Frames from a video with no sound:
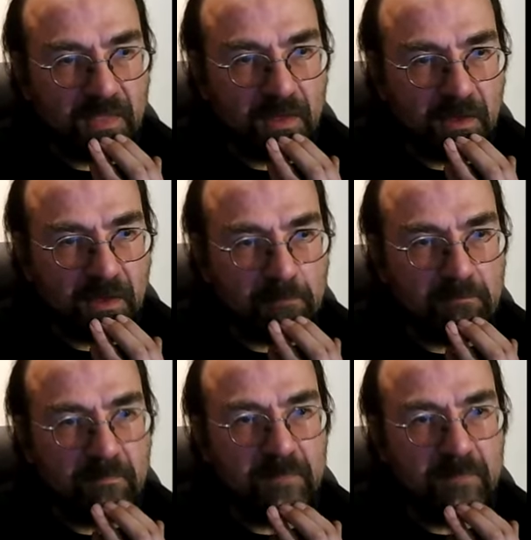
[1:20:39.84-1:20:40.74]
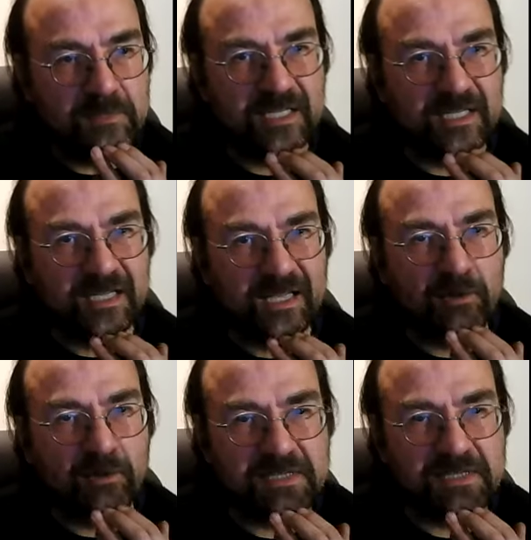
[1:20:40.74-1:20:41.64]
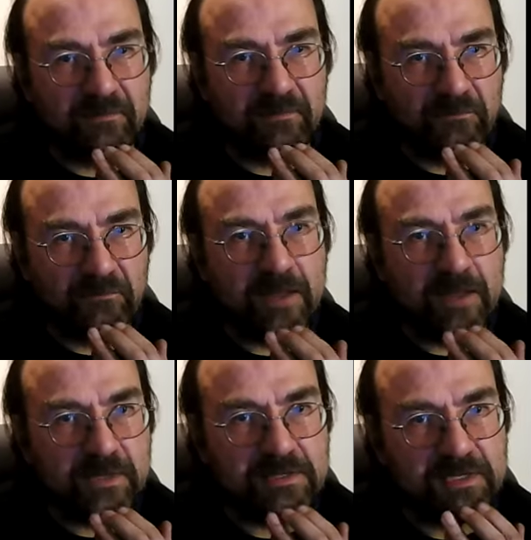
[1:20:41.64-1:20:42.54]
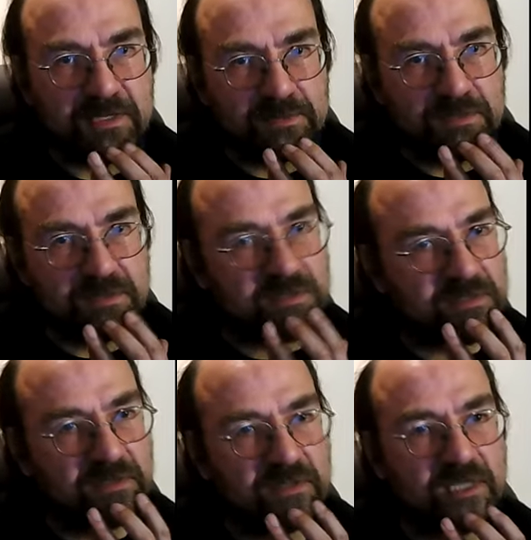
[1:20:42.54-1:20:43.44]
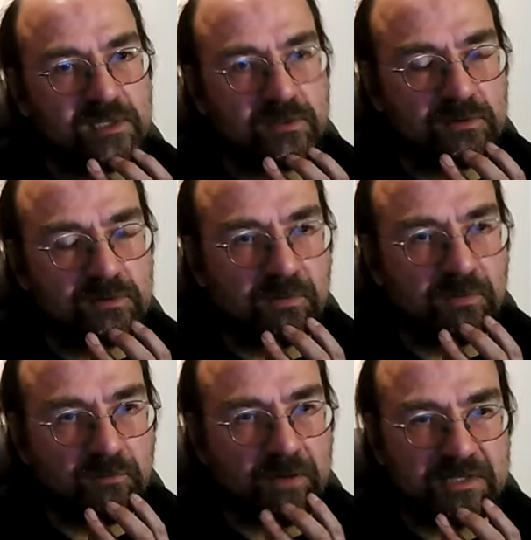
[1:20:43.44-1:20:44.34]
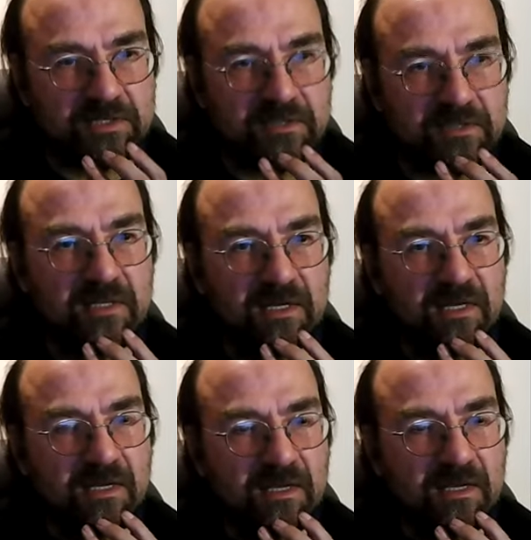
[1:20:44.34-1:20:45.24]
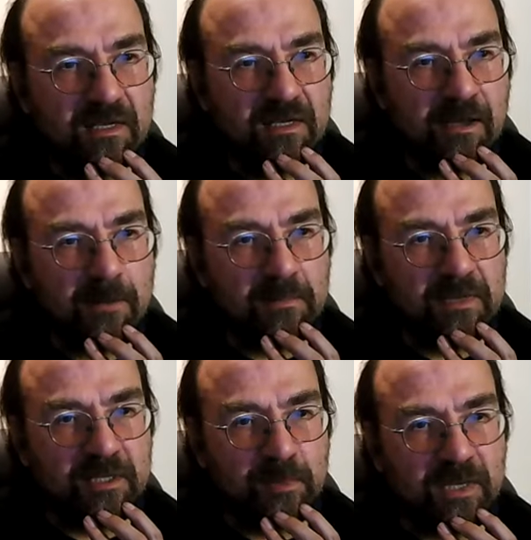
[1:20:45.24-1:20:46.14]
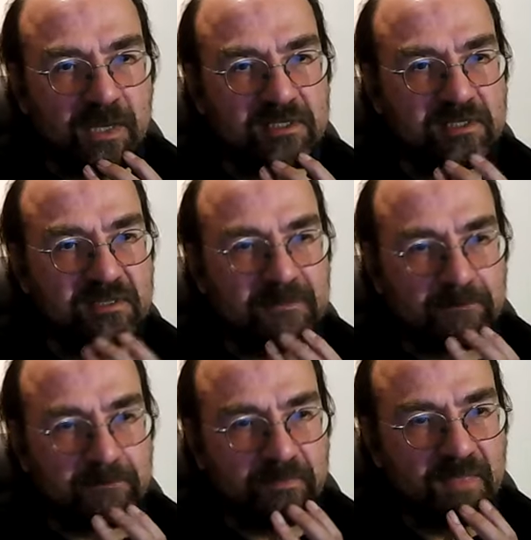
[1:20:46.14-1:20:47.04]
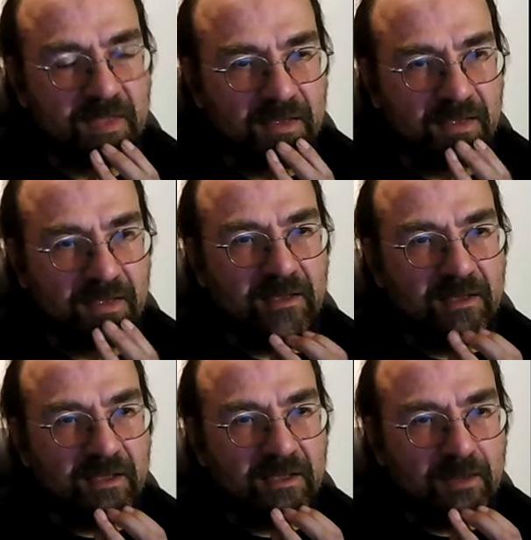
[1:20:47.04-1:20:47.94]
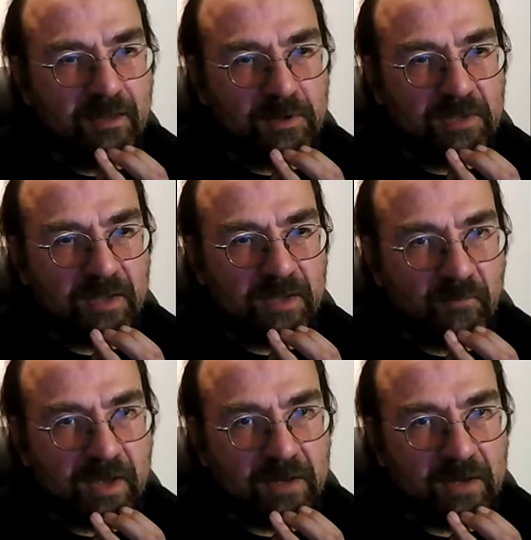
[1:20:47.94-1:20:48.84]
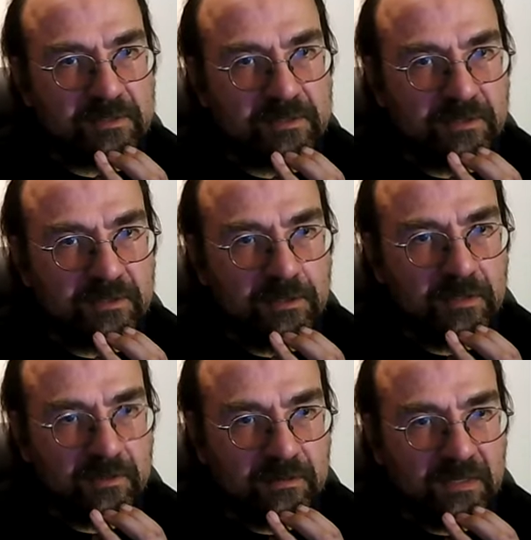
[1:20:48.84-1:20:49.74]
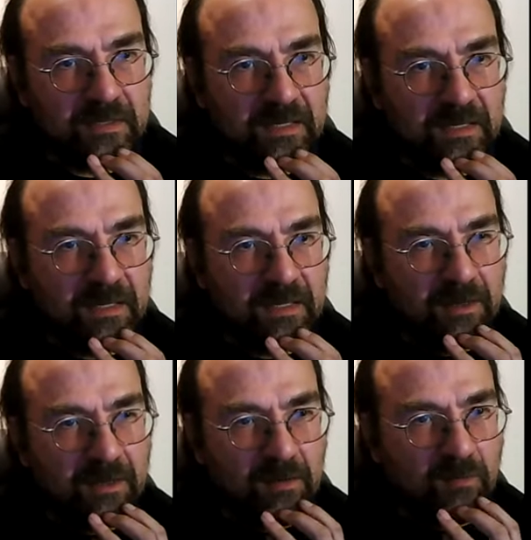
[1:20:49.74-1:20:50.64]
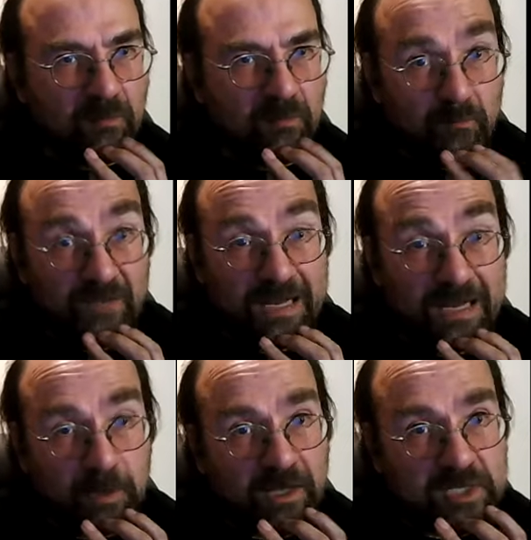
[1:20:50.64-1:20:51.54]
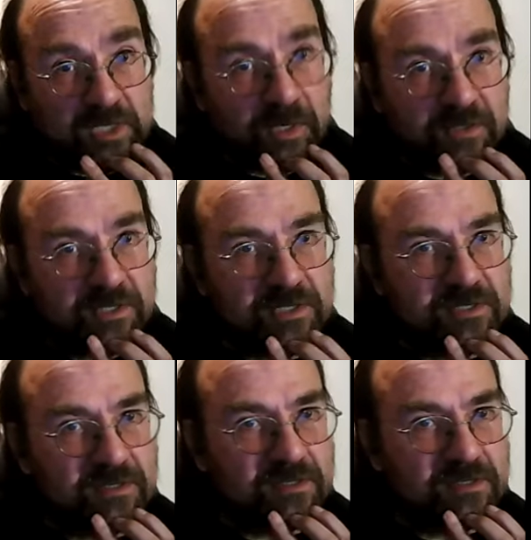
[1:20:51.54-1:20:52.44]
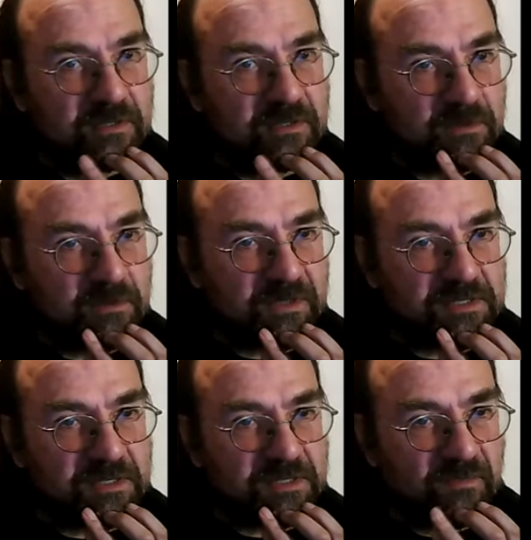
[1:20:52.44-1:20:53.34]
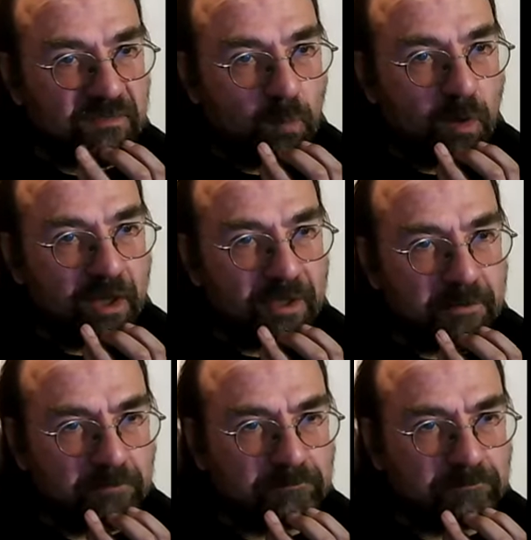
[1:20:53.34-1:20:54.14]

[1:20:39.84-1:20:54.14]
particularly a whole set of framing assumptions, the things you took for granted in the past, but then found you were really obliged by conditions to look at things in a different way.